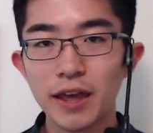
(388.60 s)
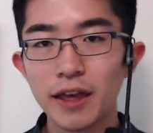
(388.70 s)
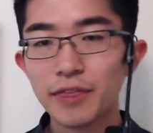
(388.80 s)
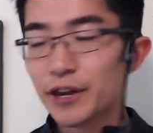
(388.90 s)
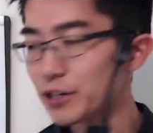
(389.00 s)

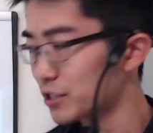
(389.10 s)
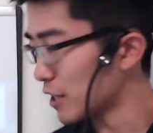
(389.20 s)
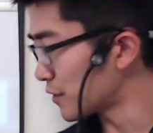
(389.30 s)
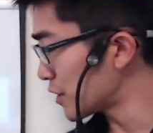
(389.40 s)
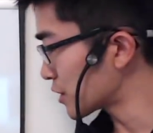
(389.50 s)
There's a
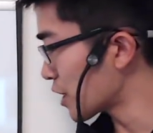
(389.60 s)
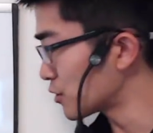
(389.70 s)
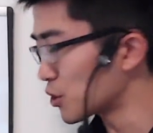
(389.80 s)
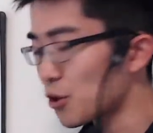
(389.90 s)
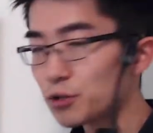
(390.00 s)
discount
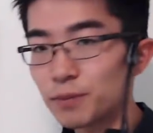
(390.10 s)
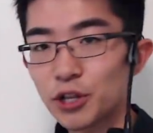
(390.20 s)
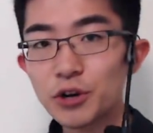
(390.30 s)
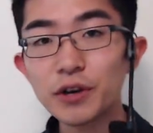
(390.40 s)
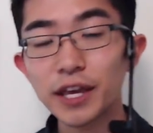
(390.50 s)
code
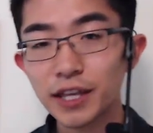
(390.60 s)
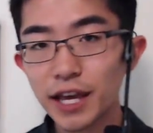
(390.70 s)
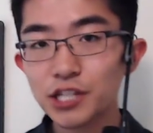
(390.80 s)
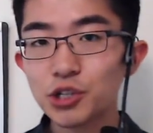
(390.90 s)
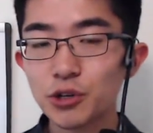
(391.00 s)
below in
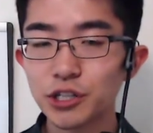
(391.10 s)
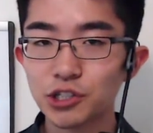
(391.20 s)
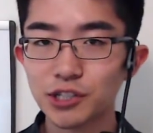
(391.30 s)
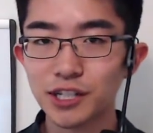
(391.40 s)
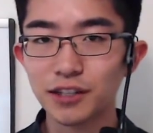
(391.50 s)
case you're
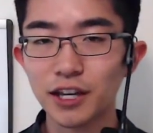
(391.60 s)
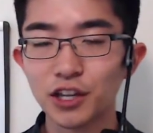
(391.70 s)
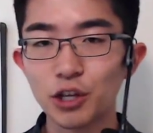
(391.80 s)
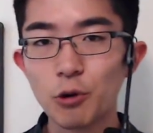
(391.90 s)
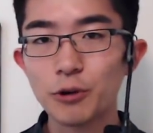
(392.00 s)
interested in taking
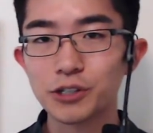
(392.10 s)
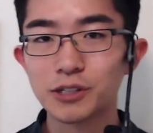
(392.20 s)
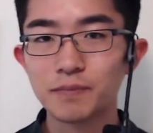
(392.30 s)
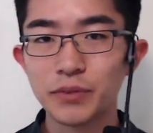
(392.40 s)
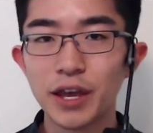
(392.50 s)
the course.
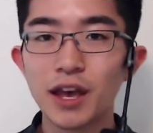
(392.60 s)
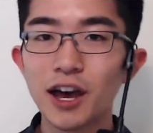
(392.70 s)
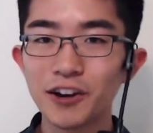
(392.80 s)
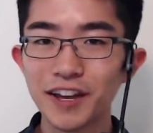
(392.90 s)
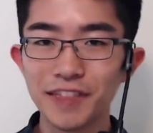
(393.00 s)

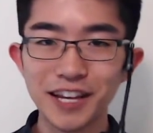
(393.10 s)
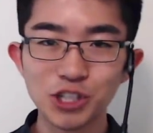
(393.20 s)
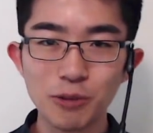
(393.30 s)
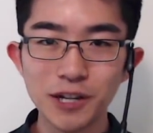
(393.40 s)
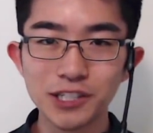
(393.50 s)
Okay, thanks so
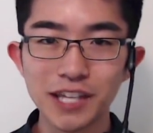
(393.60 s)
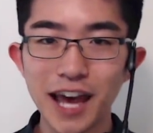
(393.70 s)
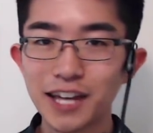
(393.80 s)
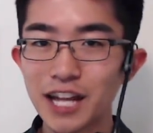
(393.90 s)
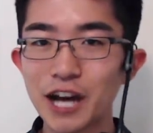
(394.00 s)
much,
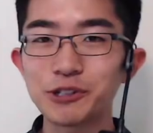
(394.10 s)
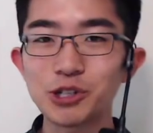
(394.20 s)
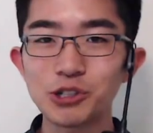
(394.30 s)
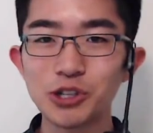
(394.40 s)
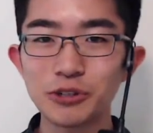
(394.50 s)
and I'll see you
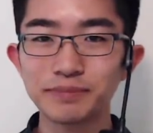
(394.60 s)
soon.